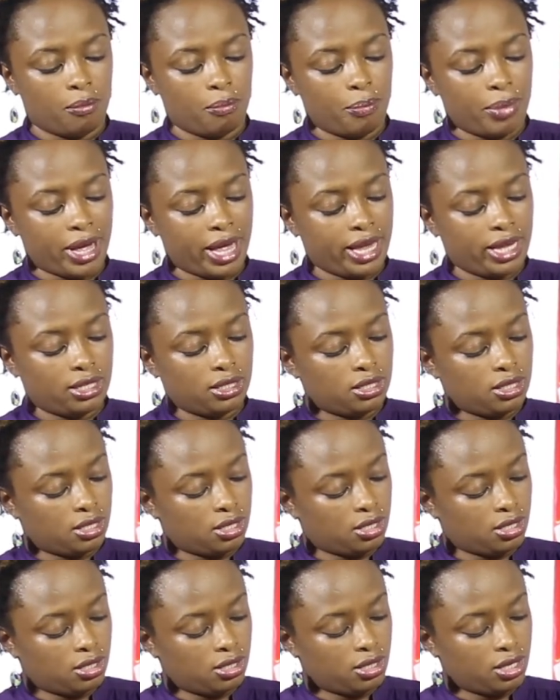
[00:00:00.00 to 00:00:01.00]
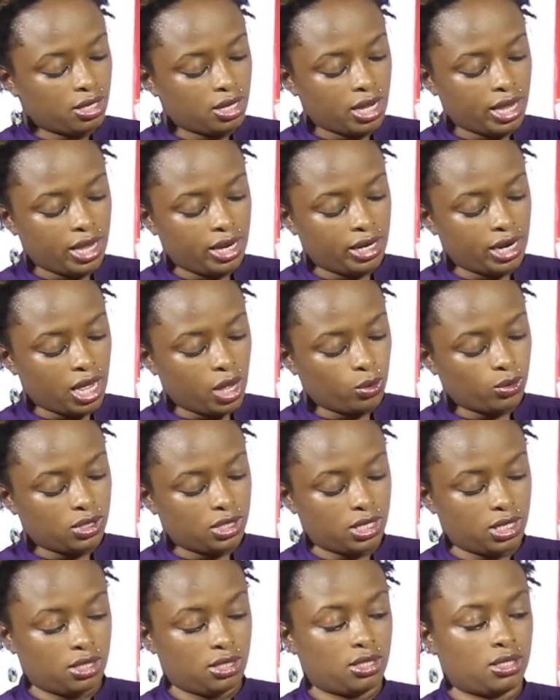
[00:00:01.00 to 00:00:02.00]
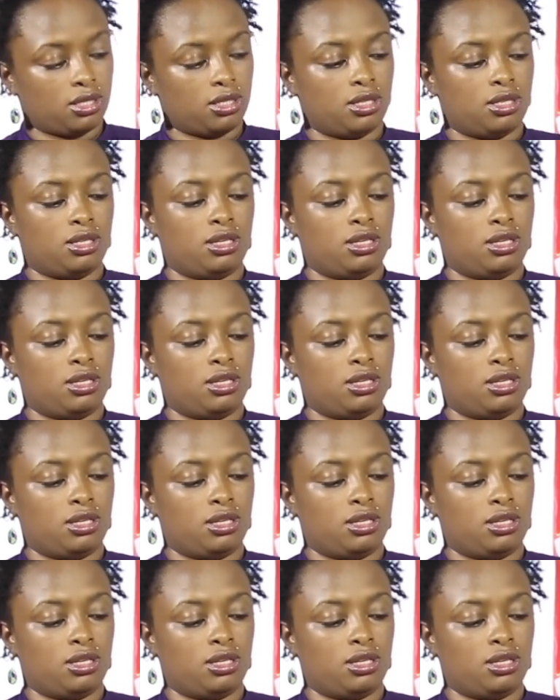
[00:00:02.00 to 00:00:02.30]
pint, and ounces.